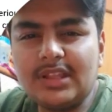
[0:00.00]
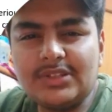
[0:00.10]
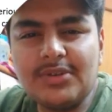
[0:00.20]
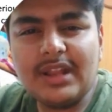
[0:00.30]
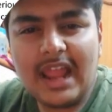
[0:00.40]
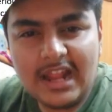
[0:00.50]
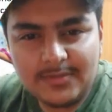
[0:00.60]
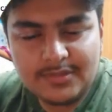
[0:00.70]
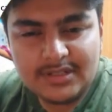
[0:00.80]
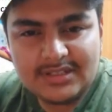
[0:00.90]
So it
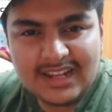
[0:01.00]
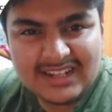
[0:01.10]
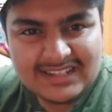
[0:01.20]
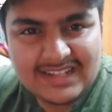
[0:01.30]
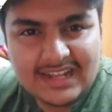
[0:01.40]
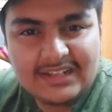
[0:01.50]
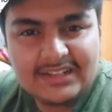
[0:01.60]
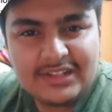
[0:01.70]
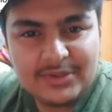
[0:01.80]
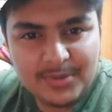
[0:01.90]
helps us
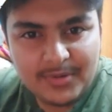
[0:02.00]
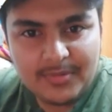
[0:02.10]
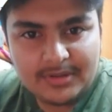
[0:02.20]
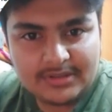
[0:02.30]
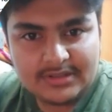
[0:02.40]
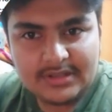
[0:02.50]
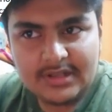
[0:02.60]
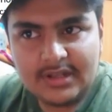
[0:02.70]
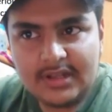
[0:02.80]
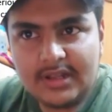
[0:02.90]
understand the universe
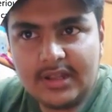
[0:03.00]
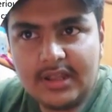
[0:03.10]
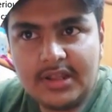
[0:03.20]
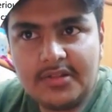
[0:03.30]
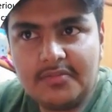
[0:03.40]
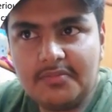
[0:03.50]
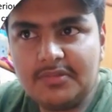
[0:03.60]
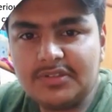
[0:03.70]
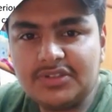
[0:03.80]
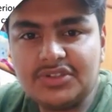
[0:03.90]
in
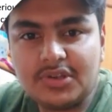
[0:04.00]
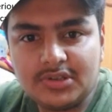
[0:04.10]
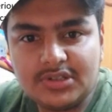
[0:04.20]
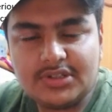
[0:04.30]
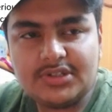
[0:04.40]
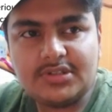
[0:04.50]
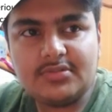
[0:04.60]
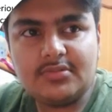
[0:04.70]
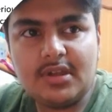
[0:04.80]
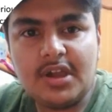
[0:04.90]
such
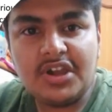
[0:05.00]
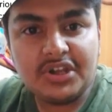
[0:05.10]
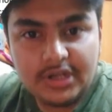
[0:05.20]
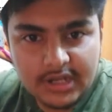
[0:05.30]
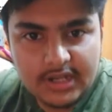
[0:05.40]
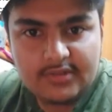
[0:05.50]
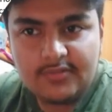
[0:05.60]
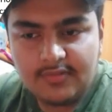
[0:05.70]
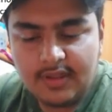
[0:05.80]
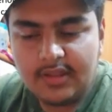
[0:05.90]
a
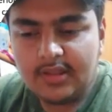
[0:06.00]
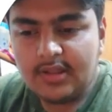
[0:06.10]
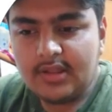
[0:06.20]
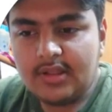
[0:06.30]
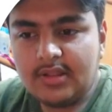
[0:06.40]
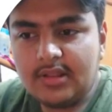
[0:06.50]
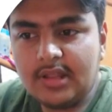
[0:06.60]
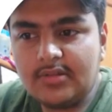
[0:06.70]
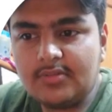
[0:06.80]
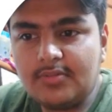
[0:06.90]
great way
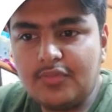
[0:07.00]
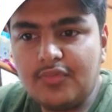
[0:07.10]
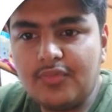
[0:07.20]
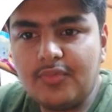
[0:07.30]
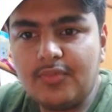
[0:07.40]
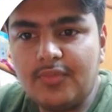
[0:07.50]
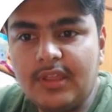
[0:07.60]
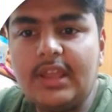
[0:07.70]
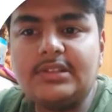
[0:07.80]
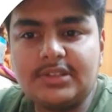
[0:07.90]
that
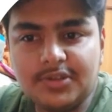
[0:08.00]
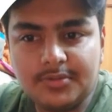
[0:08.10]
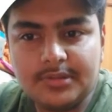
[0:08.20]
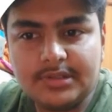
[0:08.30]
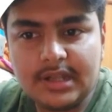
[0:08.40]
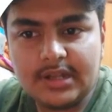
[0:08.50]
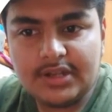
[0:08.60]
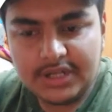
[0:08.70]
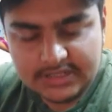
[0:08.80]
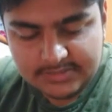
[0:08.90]
we as humans can
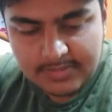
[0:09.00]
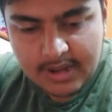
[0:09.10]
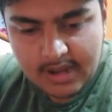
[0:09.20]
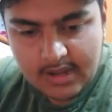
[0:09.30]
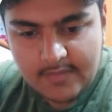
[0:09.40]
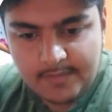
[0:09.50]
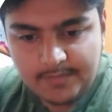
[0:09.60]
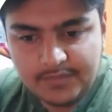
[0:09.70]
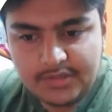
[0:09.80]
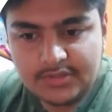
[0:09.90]
trace back
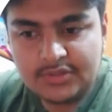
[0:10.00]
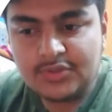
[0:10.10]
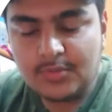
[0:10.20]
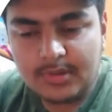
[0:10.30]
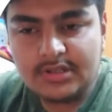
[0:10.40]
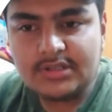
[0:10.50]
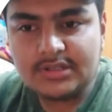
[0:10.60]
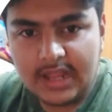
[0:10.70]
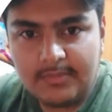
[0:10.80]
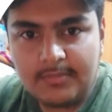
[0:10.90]
so
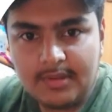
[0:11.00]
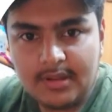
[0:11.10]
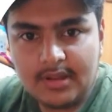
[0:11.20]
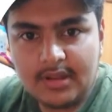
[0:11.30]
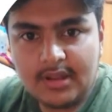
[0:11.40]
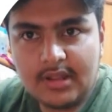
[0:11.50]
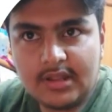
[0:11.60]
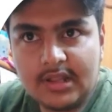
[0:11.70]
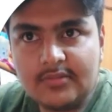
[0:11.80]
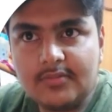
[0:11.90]
much time
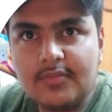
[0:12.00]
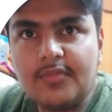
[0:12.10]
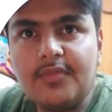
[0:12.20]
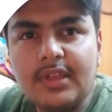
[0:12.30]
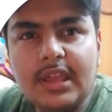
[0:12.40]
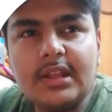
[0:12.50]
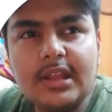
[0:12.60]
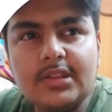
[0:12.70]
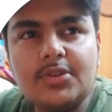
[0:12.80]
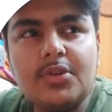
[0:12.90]
that we can
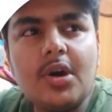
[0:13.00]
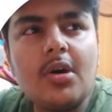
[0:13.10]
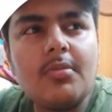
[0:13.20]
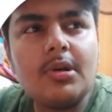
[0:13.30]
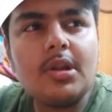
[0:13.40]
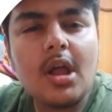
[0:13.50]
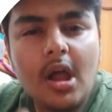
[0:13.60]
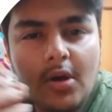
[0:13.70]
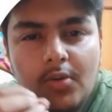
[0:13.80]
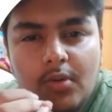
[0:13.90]
get to know about
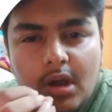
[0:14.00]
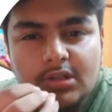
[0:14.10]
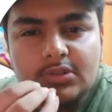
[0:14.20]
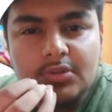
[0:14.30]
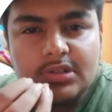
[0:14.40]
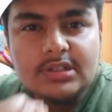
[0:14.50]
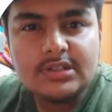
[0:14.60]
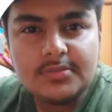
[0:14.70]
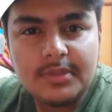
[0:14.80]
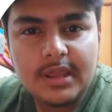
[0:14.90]
how our solar
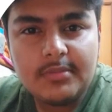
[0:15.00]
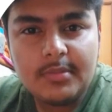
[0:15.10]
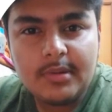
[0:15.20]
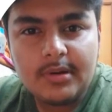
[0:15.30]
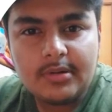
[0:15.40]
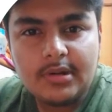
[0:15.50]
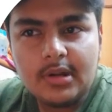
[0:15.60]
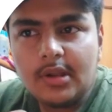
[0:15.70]
system came about,